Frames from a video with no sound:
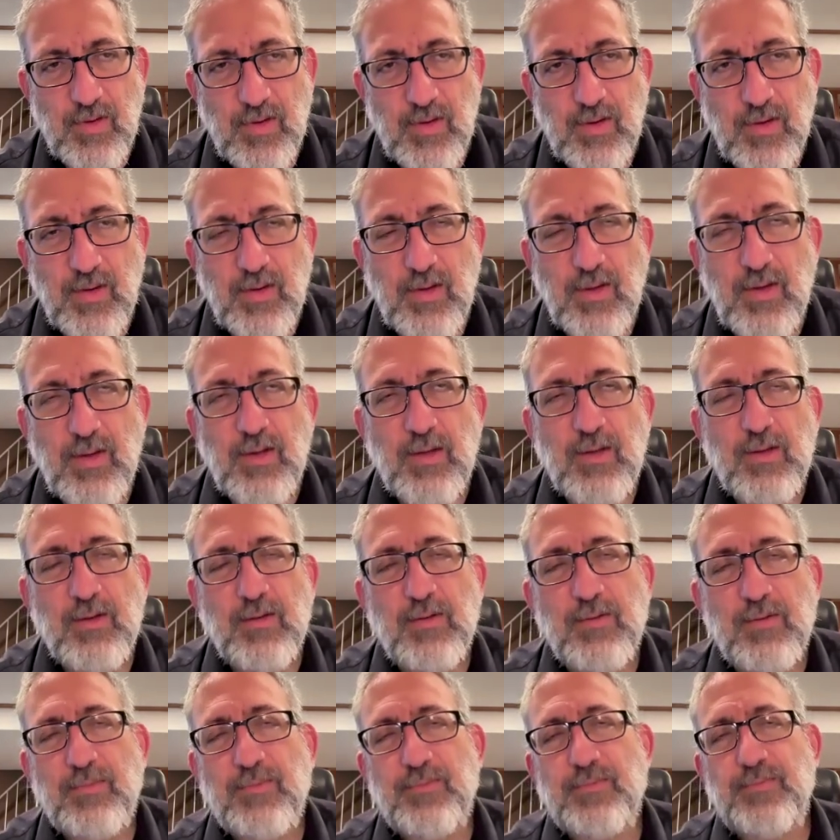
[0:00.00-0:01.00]

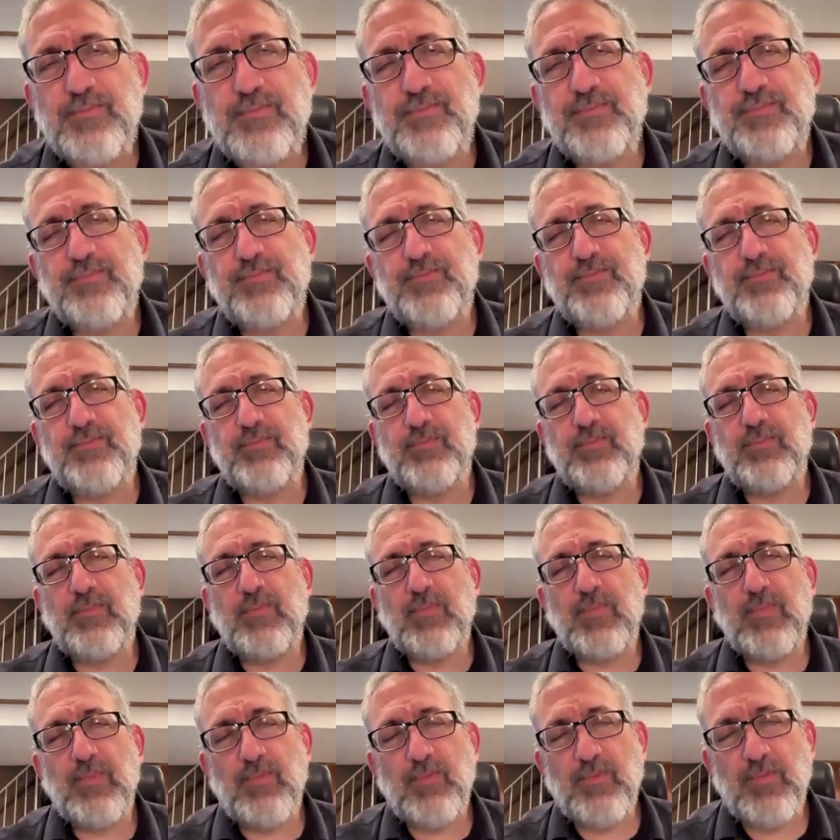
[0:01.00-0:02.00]

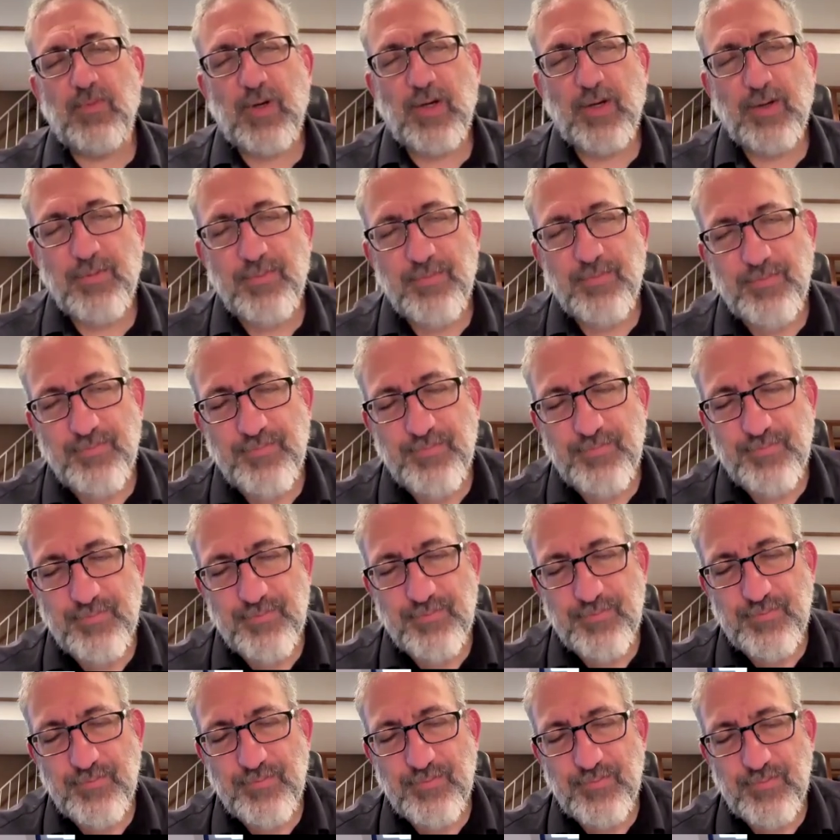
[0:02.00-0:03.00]
The person shown says nothing.